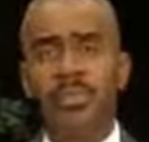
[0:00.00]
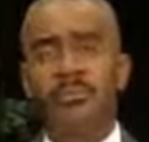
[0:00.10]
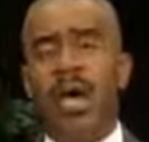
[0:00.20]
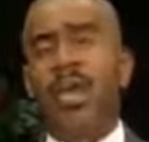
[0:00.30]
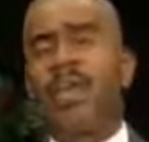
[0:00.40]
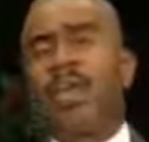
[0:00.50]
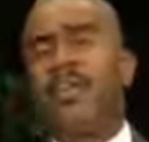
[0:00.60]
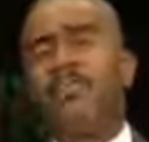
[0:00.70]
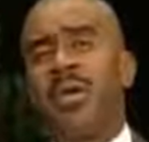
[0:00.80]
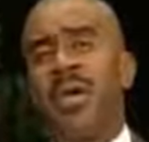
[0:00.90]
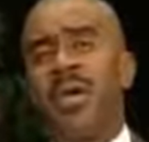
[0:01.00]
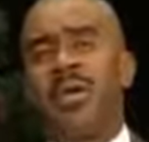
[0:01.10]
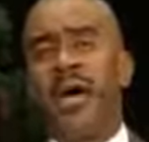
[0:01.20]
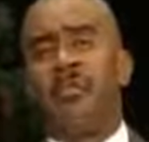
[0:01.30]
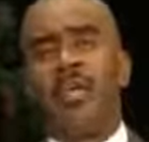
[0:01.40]
You better give
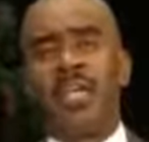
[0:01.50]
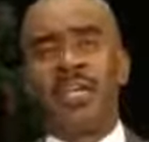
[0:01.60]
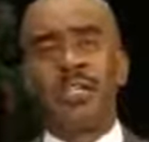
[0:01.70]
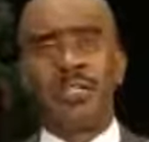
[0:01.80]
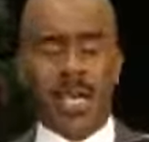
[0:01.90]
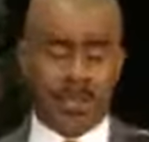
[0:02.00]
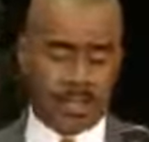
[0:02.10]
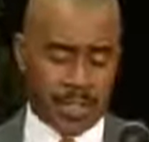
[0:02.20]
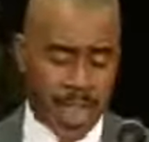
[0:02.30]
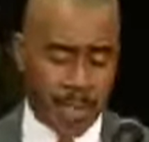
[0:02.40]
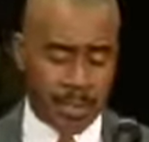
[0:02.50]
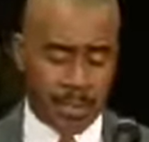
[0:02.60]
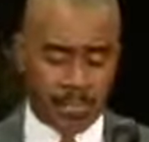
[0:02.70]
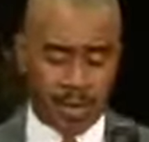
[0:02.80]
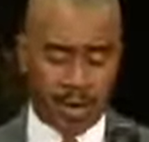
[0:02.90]
me, I believe, the seventh chapter
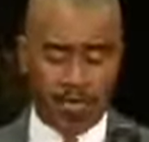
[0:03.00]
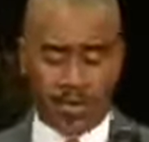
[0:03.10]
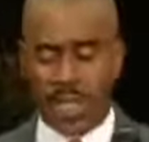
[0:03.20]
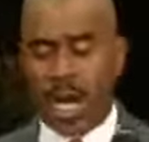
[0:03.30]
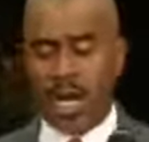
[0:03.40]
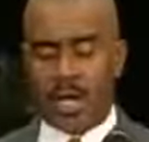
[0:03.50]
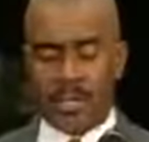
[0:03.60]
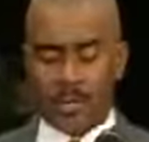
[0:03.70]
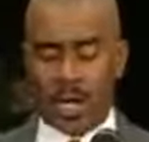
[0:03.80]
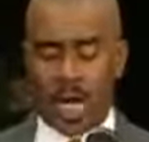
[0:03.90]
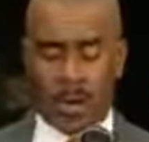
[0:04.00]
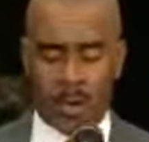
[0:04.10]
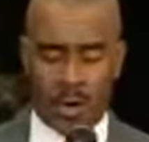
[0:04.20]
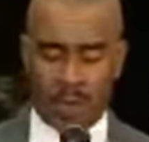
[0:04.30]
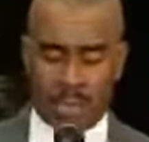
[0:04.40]
of the book of John is what I
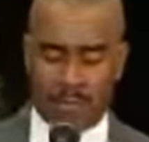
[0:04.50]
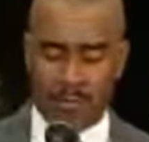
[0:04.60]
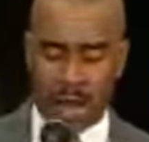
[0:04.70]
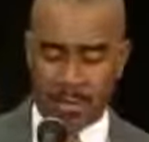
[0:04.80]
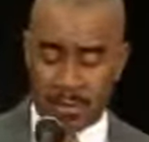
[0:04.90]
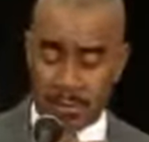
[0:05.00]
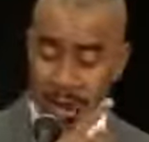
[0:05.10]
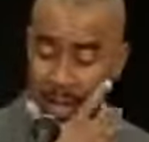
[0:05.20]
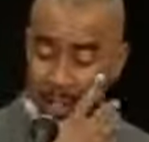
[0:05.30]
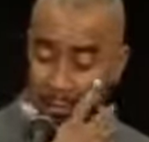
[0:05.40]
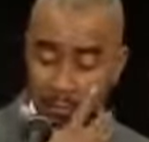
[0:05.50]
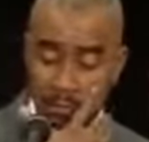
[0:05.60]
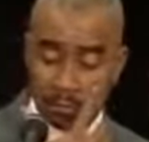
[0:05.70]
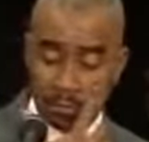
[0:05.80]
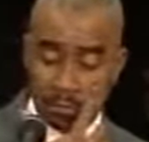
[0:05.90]
want, if I'm correct.
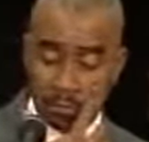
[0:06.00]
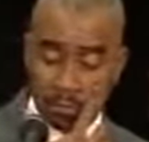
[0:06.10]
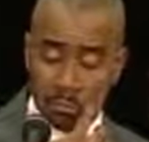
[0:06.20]
Mm-hmm.